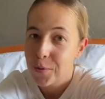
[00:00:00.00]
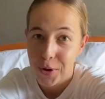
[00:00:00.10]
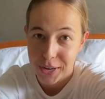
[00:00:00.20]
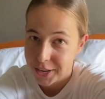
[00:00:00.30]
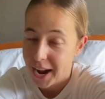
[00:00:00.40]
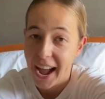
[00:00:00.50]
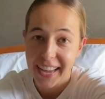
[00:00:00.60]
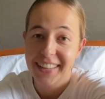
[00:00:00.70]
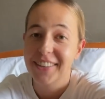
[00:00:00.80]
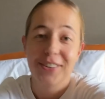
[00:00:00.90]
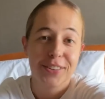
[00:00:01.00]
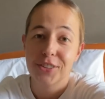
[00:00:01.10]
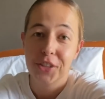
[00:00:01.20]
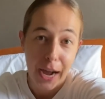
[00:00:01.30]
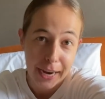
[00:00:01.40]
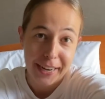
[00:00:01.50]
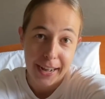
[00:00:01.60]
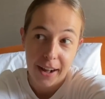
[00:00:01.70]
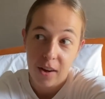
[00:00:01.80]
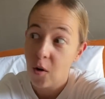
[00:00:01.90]
whether I can go to
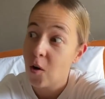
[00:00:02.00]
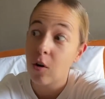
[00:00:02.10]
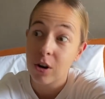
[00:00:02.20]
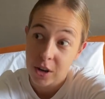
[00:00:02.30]
China or